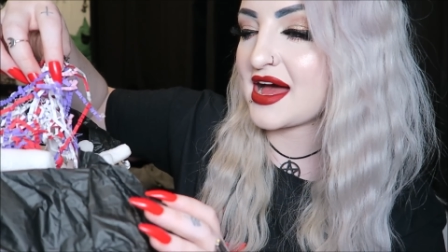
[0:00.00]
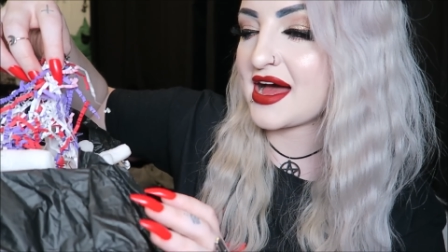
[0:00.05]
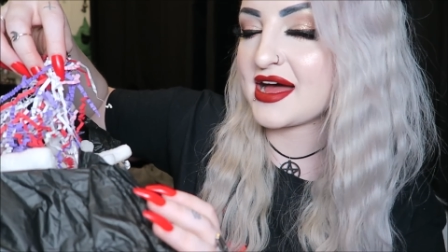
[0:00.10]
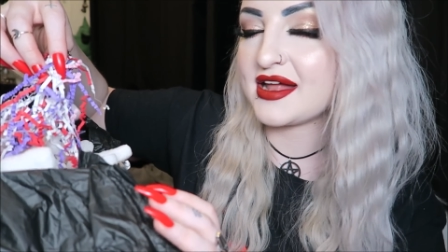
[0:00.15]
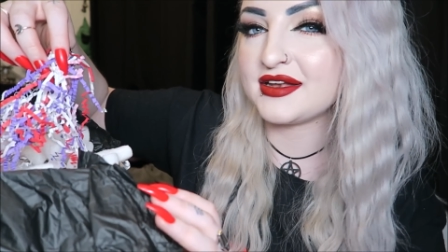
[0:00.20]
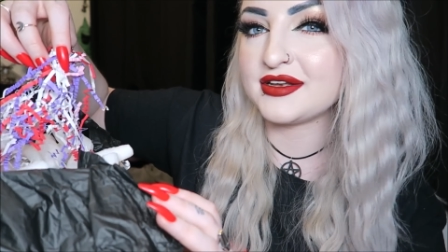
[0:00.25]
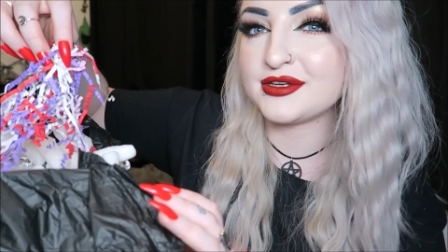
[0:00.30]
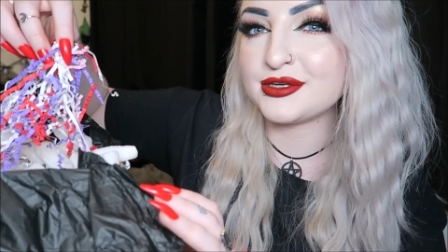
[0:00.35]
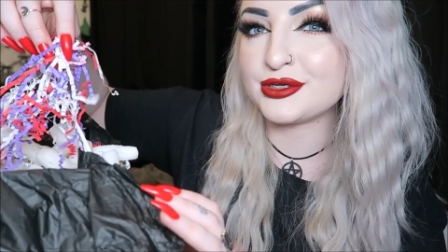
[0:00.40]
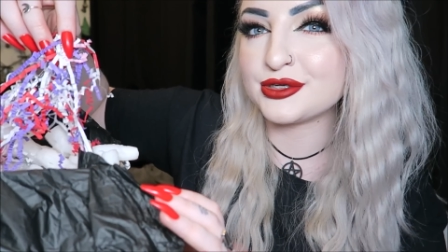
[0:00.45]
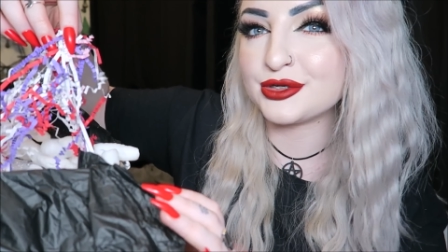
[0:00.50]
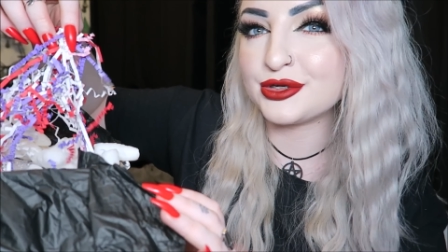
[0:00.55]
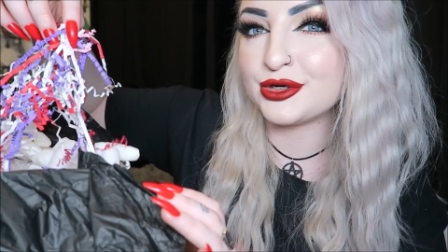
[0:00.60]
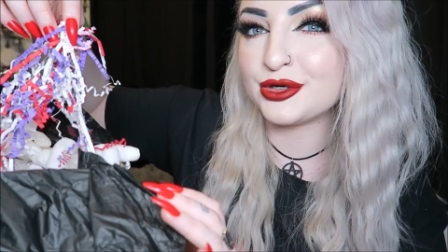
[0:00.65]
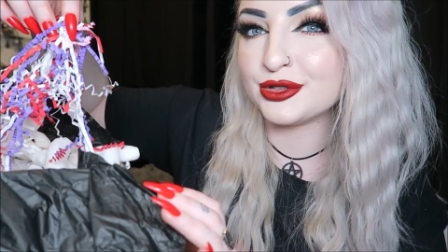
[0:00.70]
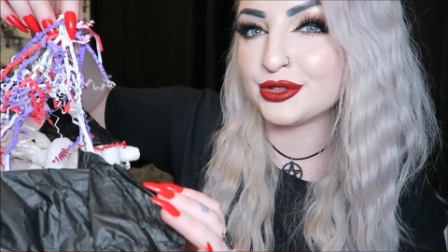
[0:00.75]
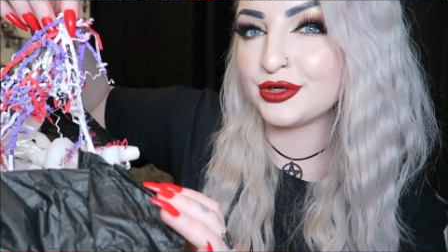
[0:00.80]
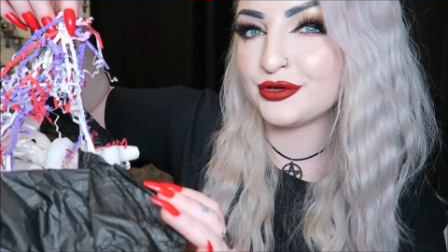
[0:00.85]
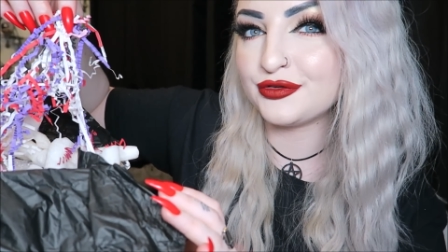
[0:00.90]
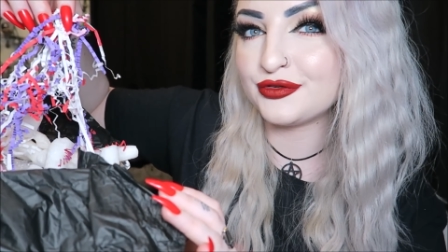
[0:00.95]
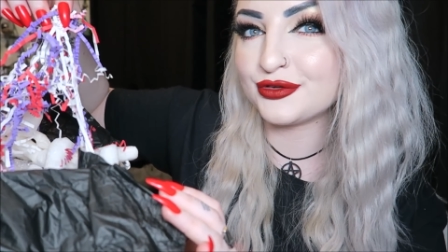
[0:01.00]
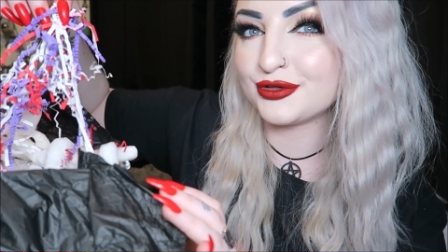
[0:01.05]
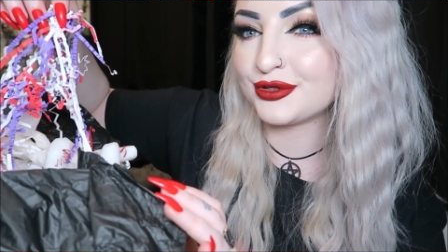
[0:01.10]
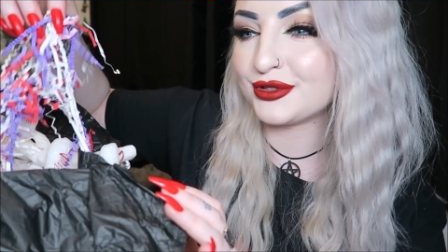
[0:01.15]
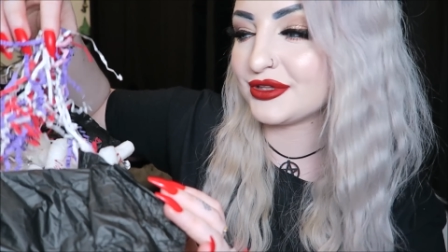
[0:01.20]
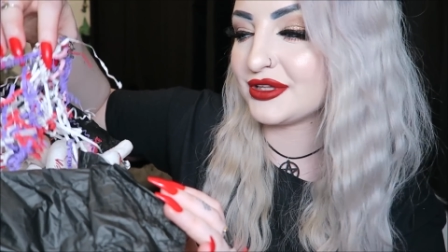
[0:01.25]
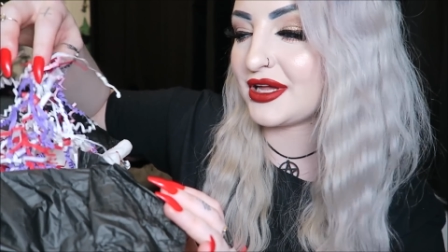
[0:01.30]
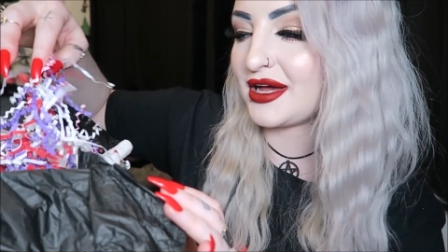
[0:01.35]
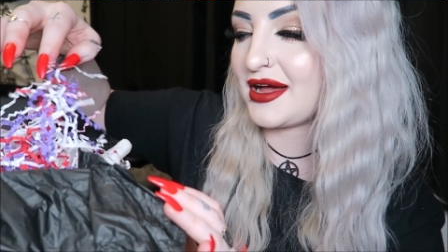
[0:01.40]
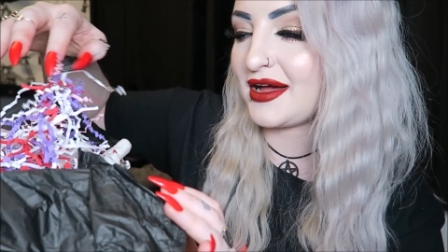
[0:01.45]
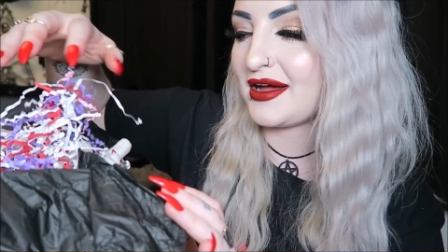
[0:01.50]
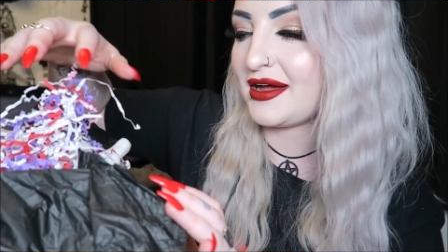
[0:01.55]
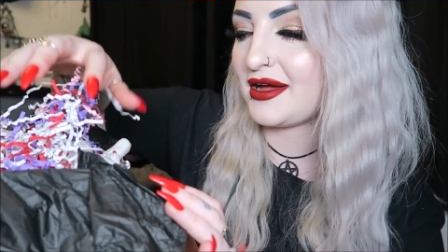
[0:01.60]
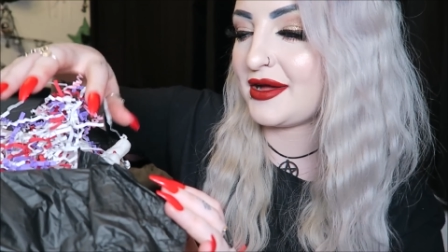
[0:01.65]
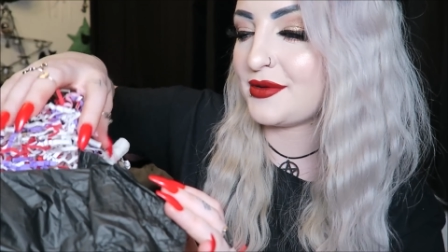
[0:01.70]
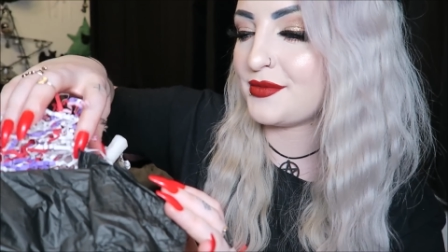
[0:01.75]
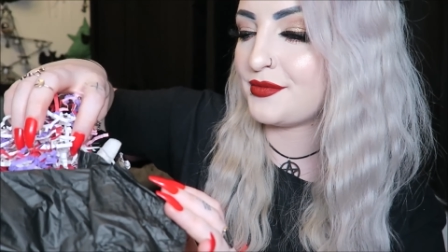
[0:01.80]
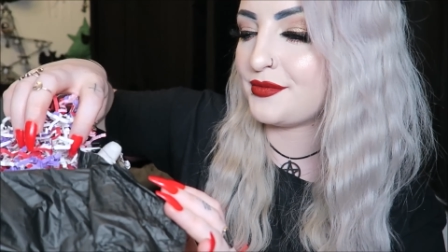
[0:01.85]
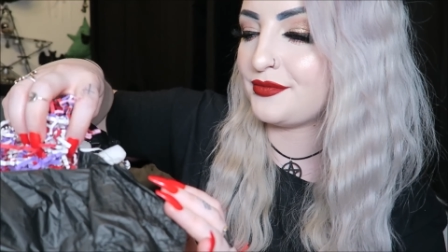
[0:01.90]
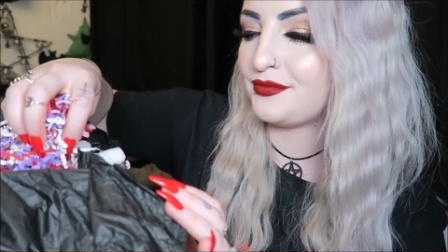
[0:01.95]
and colourful
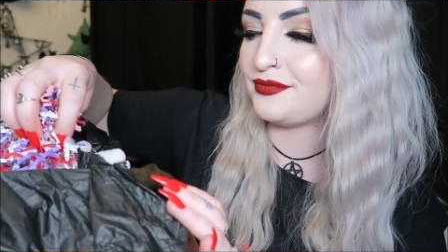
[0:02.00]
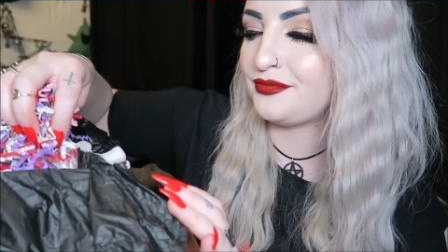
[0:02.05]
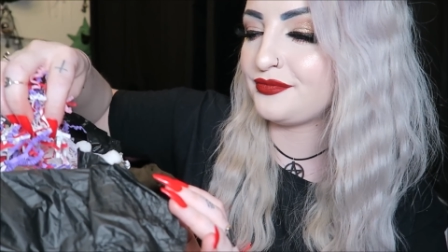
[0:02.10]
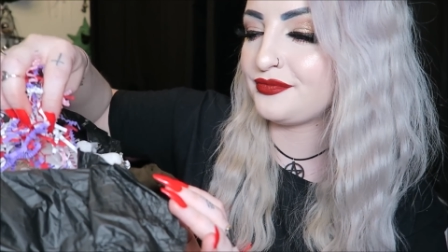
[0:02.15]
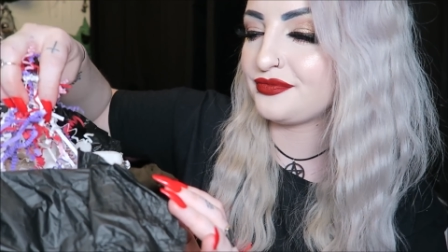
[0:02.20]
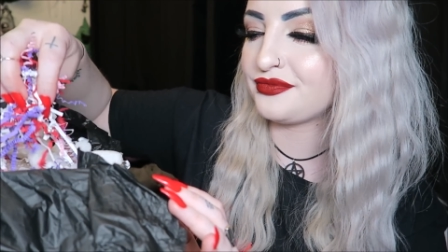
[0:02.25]
um,